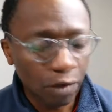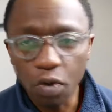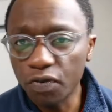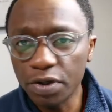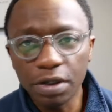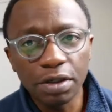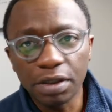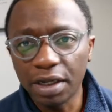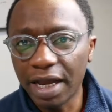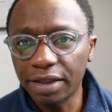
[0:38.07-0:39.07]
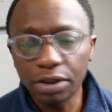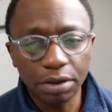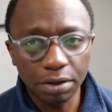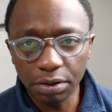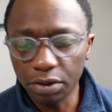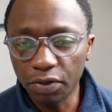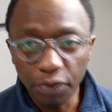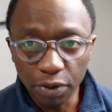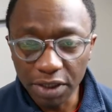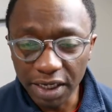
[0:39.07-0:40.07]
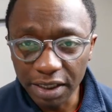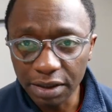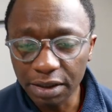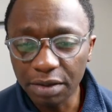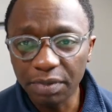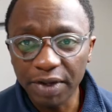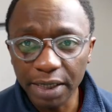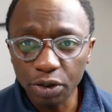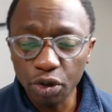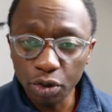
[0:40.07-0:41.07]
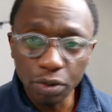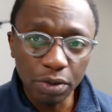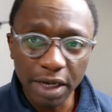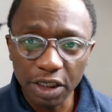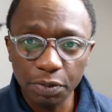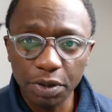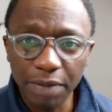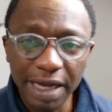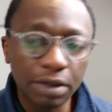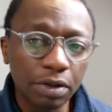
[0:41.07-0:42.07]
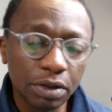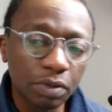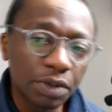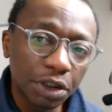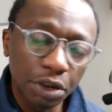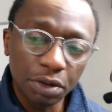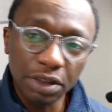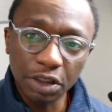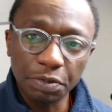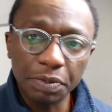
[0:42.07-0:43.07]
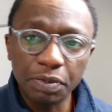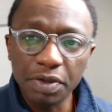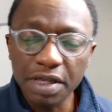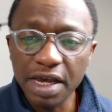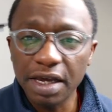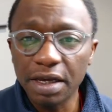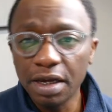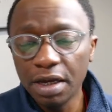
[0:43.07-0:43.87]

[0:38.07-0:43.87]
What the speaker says: over the last, few days. I've had 2 expert panels in which, 6 people were there.